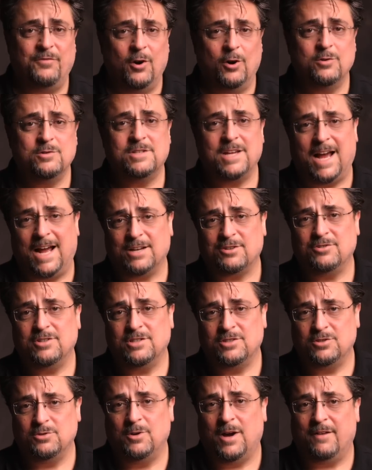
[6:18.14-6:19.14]
phones actually
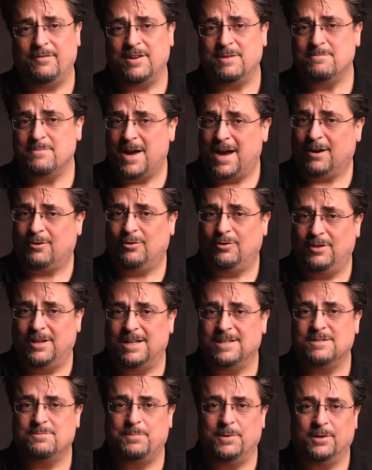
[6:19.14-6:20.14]
do have a macro
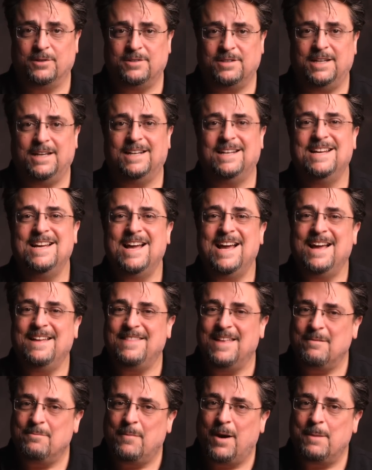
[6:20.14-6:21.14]
lens built in,
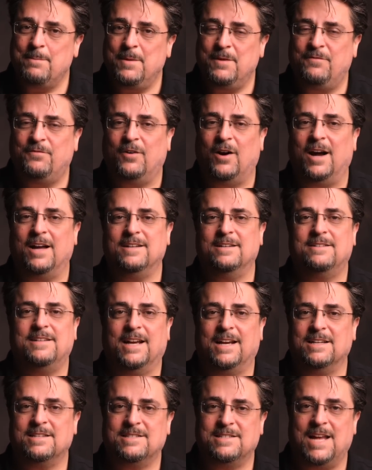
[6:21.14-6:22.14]
and that might be fine to
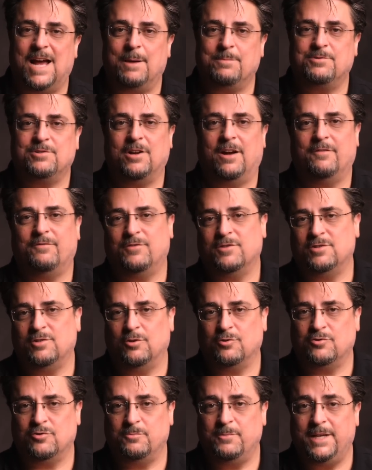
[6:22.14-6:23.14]
take a snapshot for
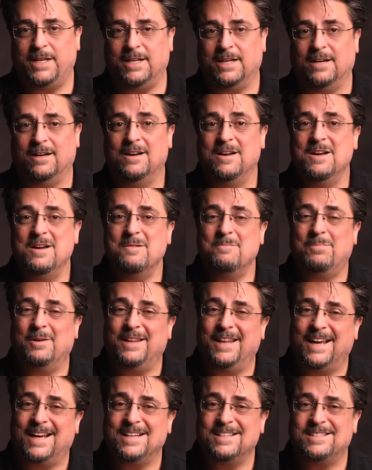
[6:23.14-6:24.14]
social media.
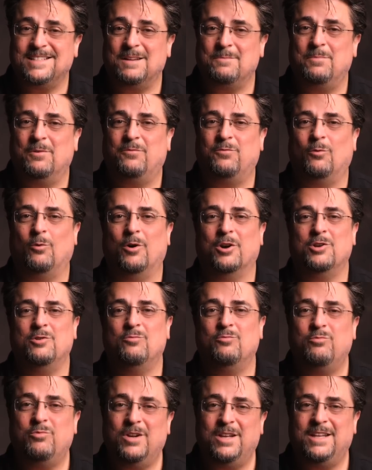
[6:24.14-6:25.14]
But like I said before, you
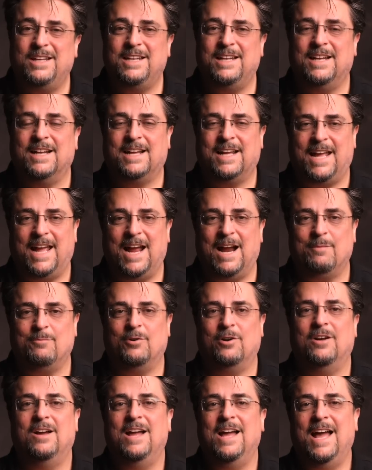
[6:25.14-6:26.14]
really need a
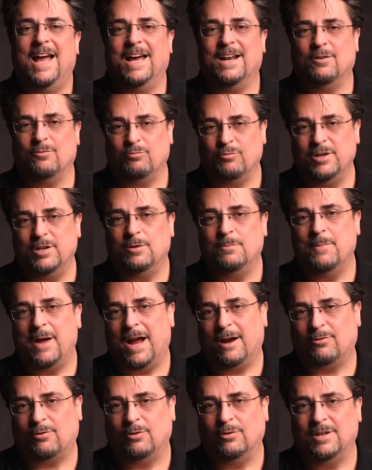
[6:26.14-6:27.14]
camera and a real
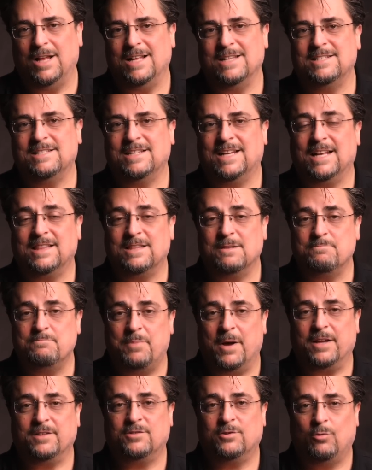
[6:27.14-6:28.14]
macro lens to get the
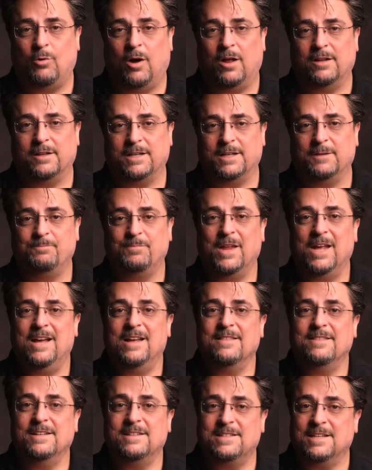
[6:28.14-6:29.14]
best quality.
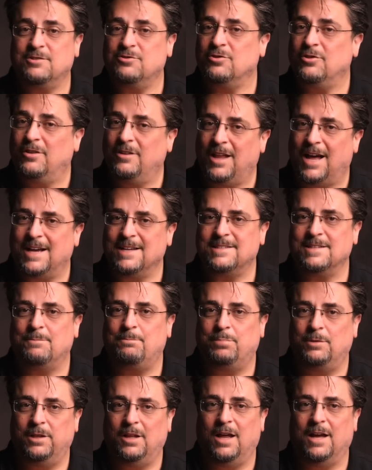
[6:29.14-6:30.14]
The
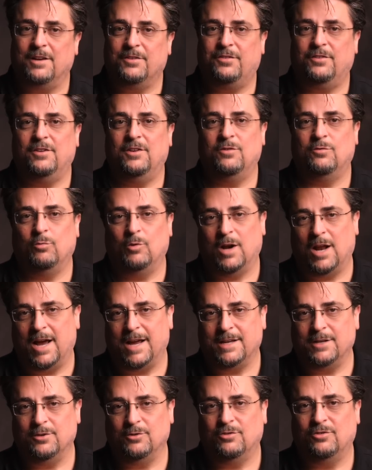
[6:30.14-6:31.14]
DigitaLIZA+ is what I
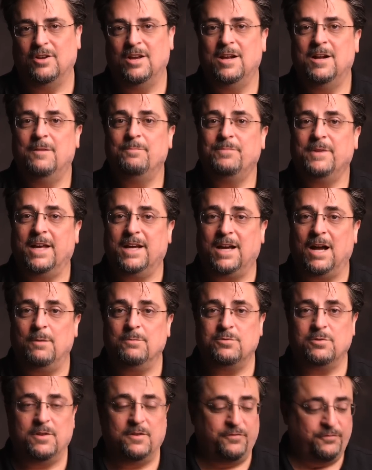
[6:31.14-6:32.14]
use. It
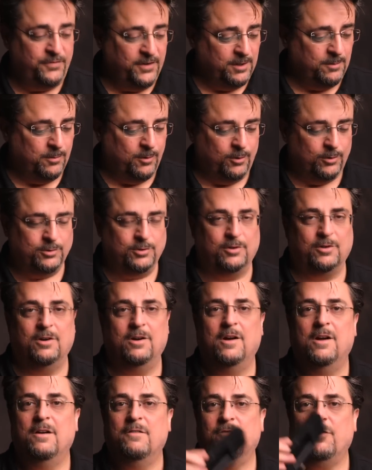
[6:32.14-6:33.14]
comes with a film
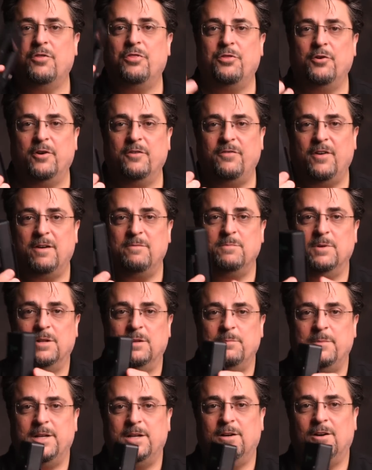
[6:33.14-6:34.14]
holder for thirty-five
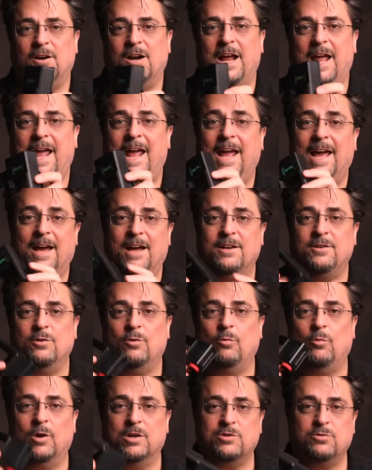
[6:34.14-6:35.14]
millimeter and
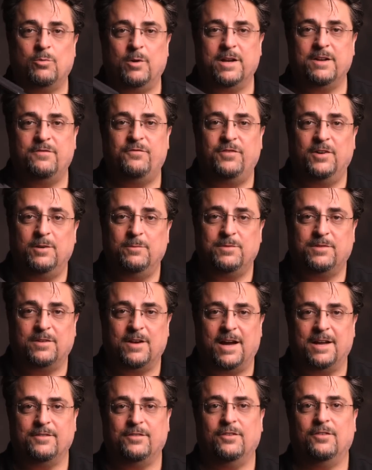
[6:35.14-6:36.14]
one twenty film
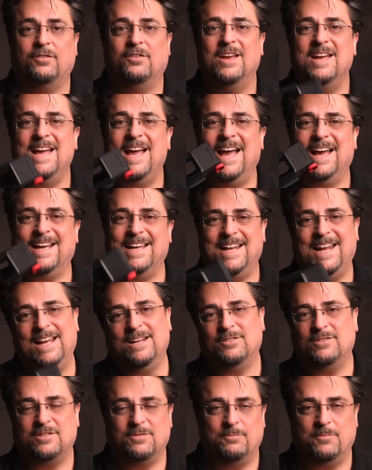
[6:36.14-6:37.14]
sizes and can
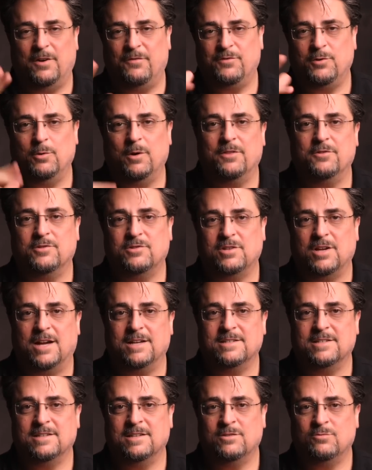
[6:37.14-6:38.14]
handle some a few other
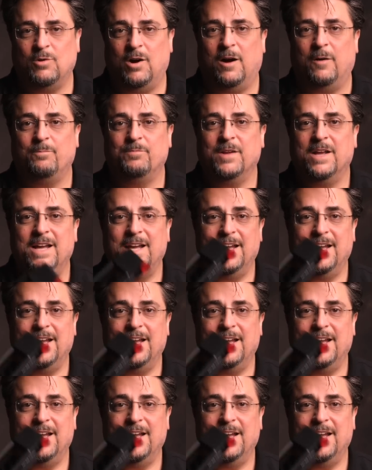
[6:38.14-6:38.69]
sizes as well.